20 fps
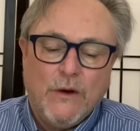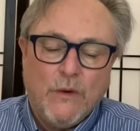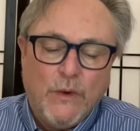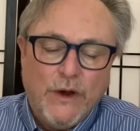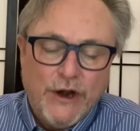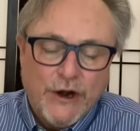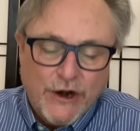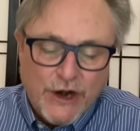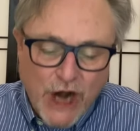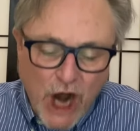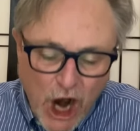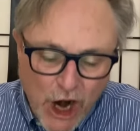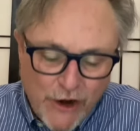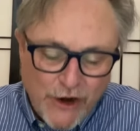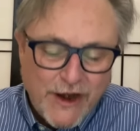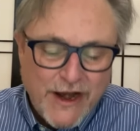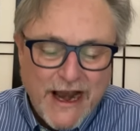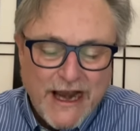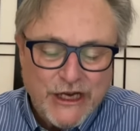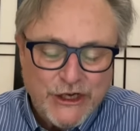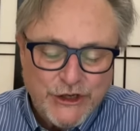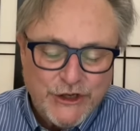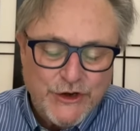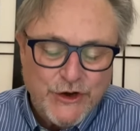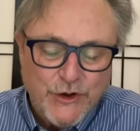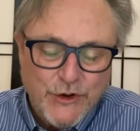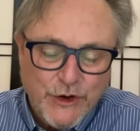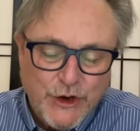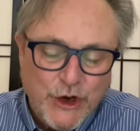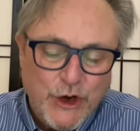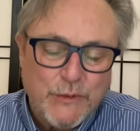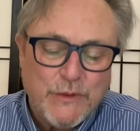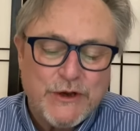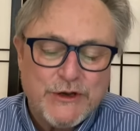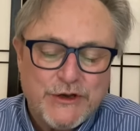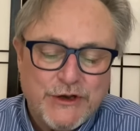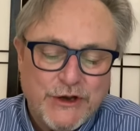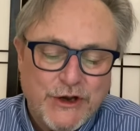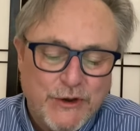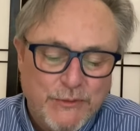We are a congregational
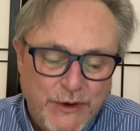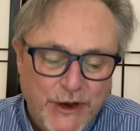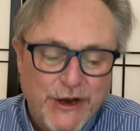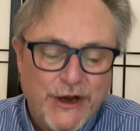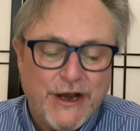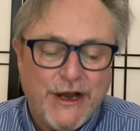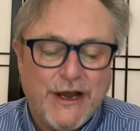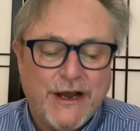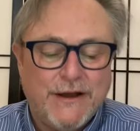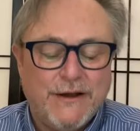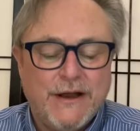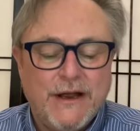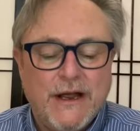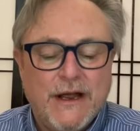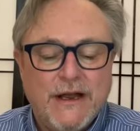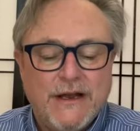humanist community